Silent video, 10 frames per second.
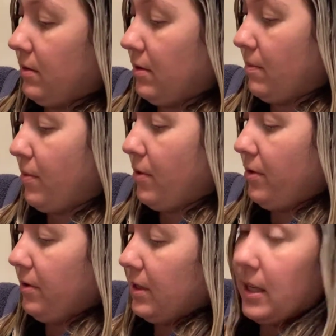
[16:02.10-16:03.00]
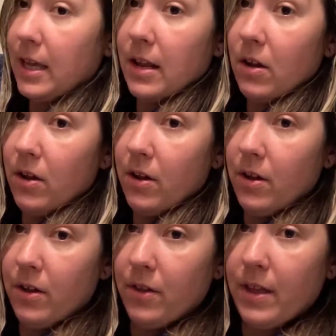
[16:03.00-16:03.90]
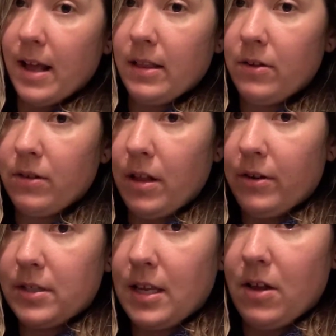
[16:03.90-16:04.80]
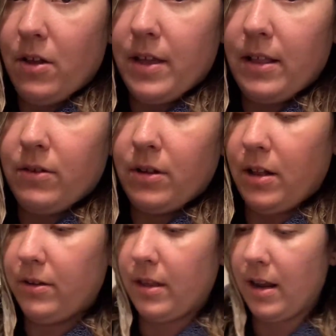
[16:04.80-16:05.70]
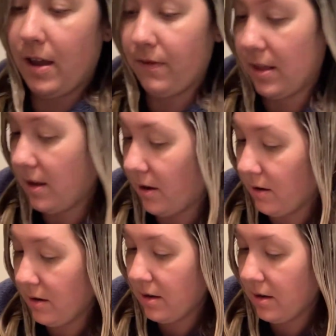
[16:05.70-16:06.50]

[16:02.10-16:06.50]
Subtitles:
the bowl to get all that little color. See all that little color that I have right there?